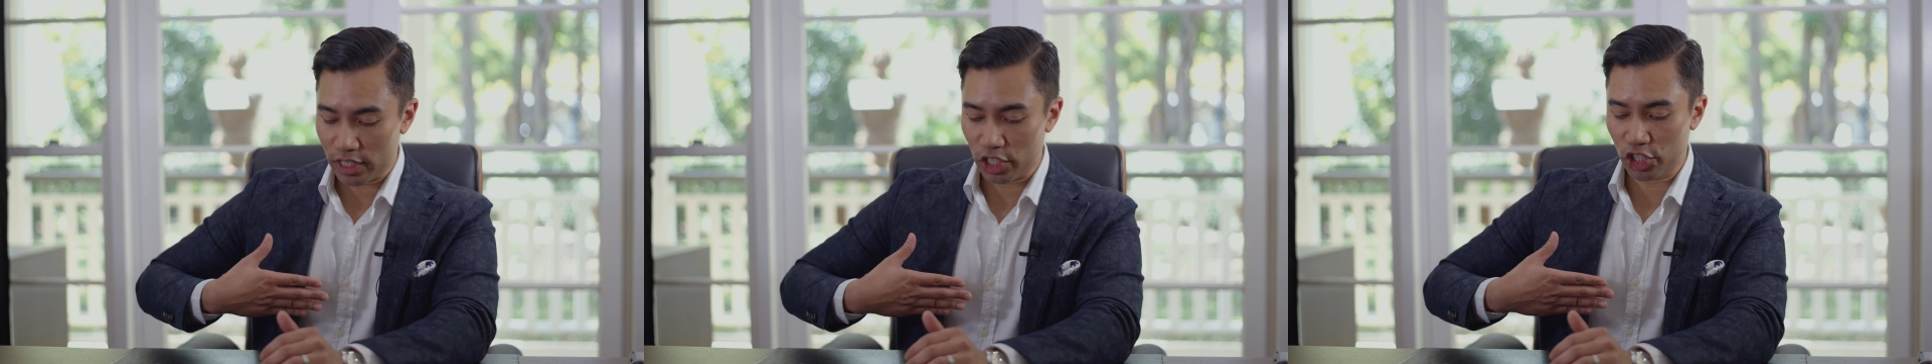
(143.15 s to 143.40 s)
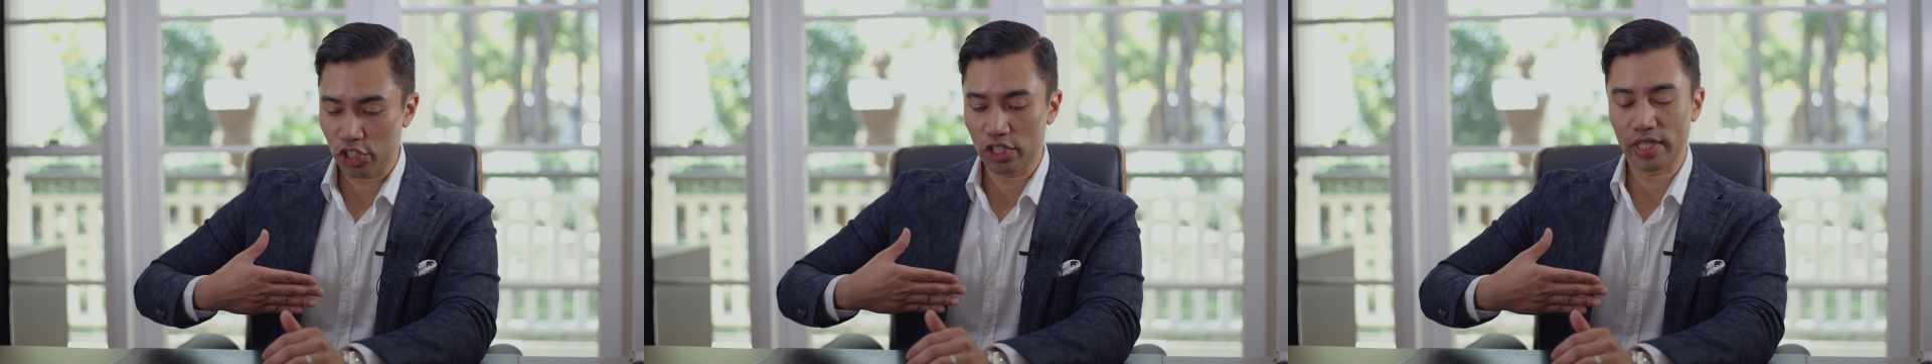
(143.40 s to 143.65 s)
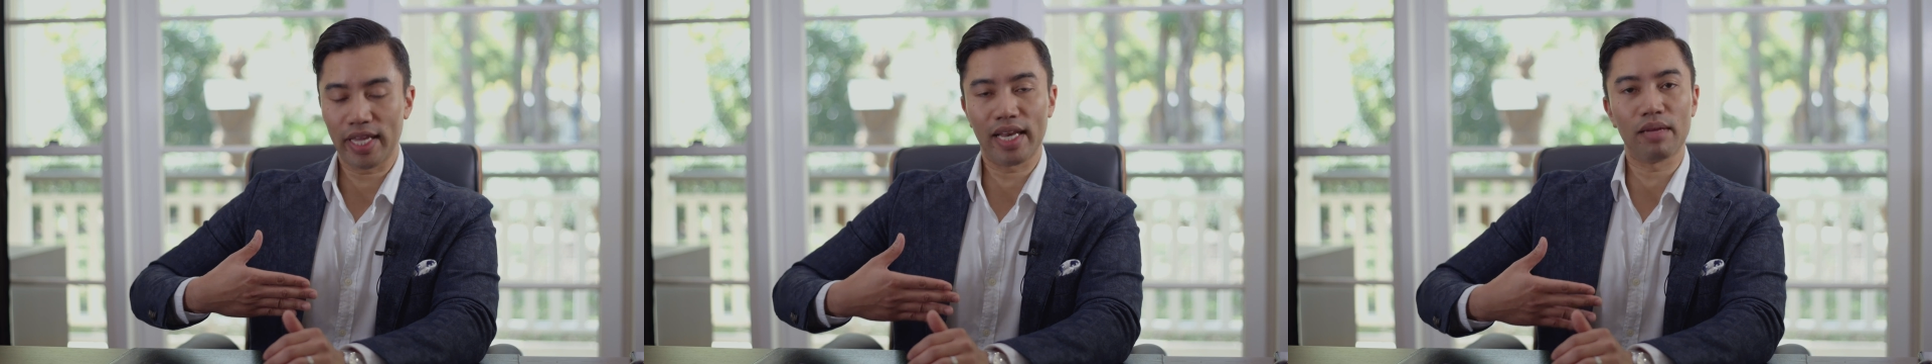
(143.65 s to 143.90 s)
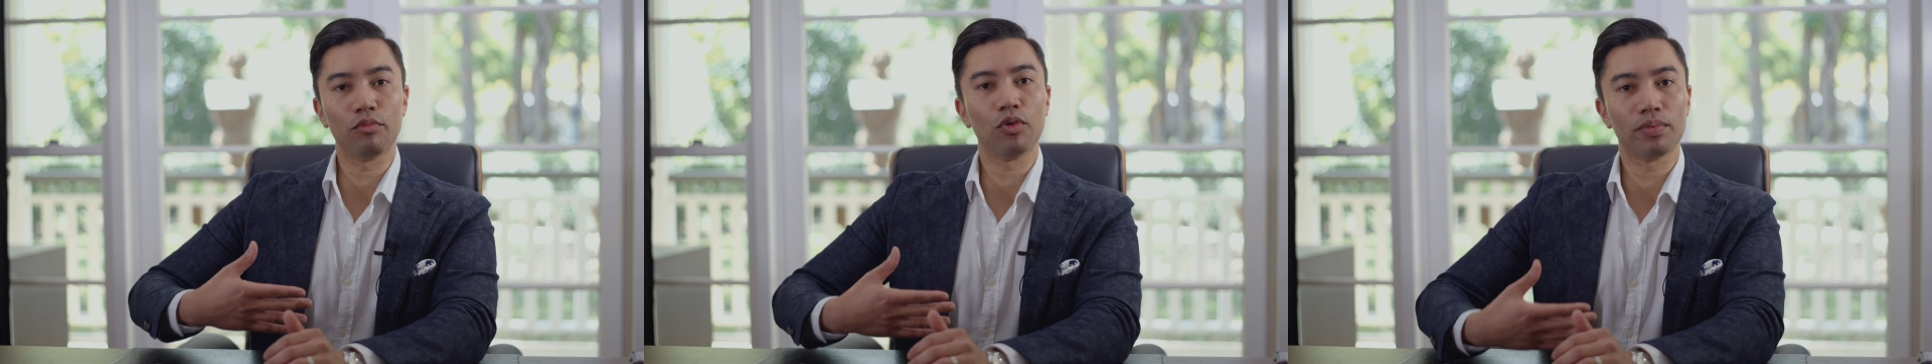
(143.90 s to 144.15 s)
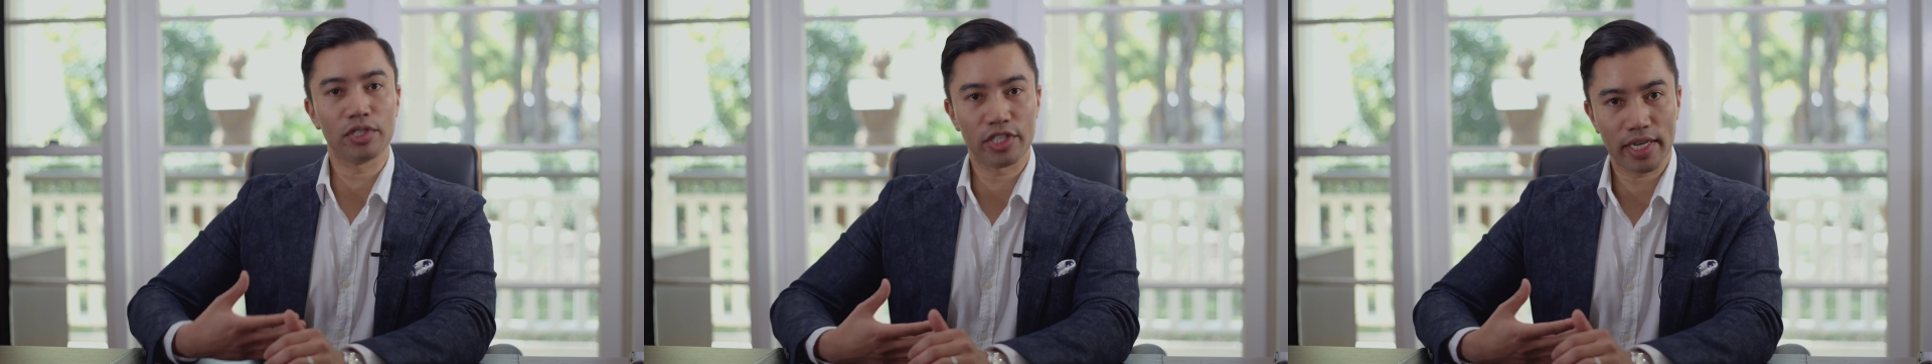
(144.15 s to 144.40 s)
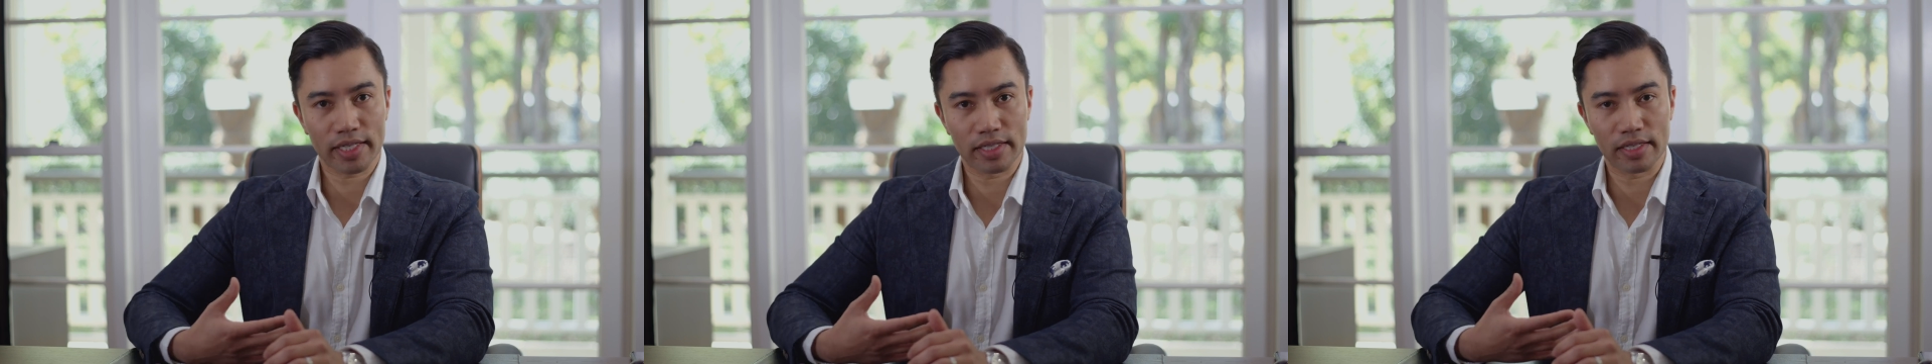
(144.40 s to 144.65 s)
addition to getting more
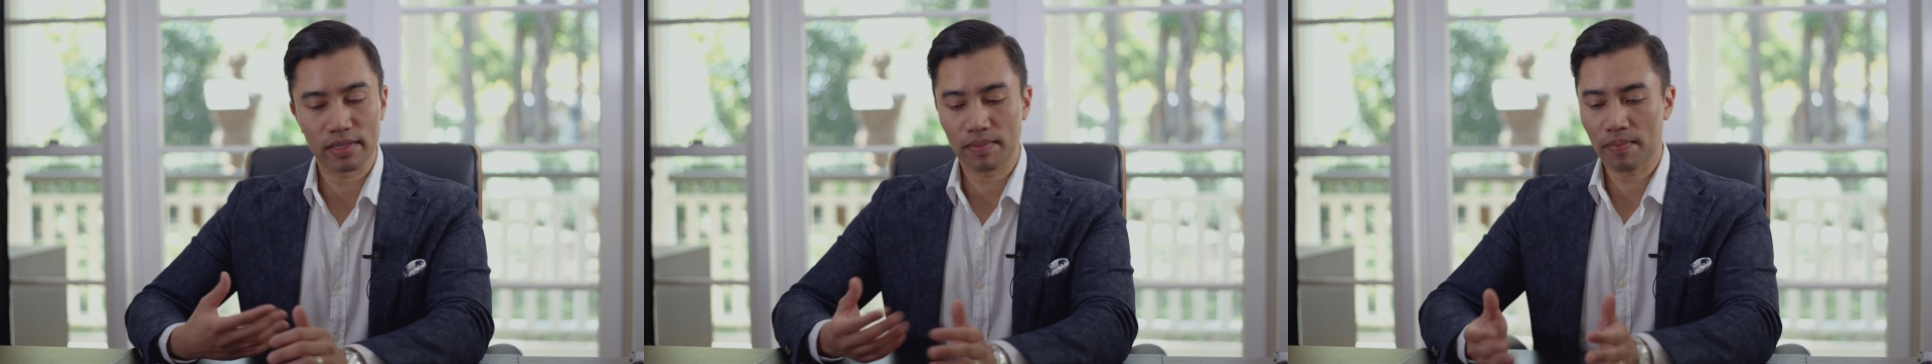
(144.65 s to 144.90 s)
projected.